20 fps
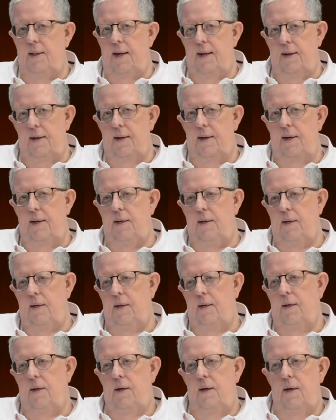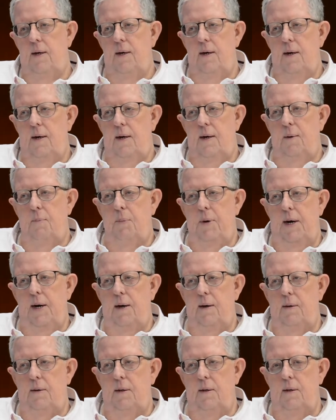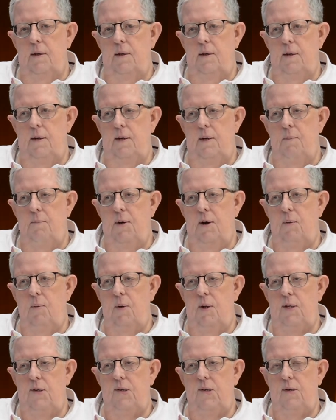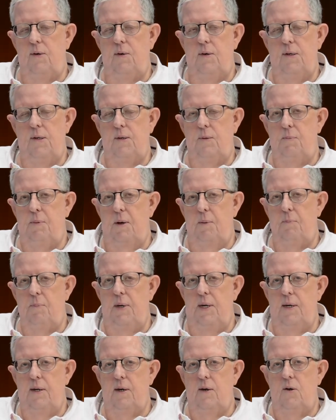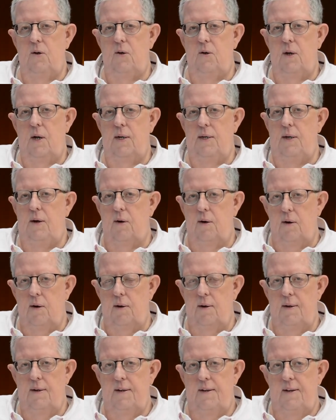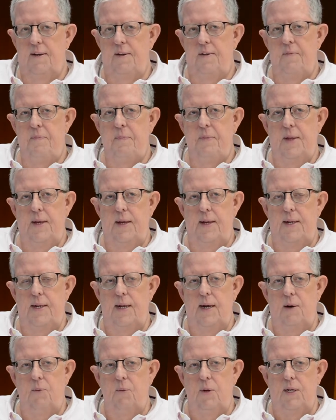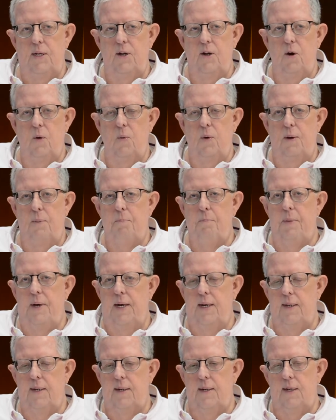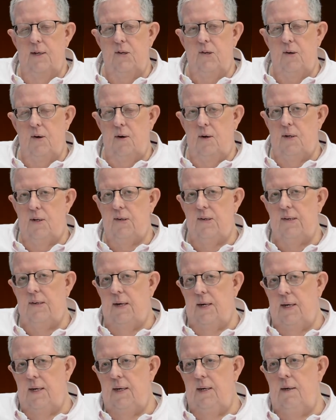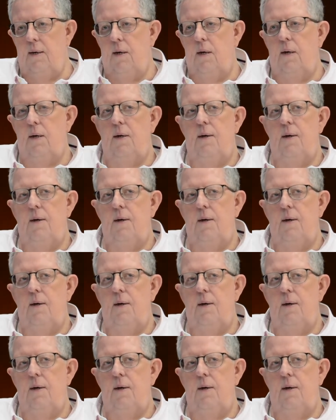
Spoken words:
that night about, am I really serious about being a good leader? And did I really know what it meant? And I started to study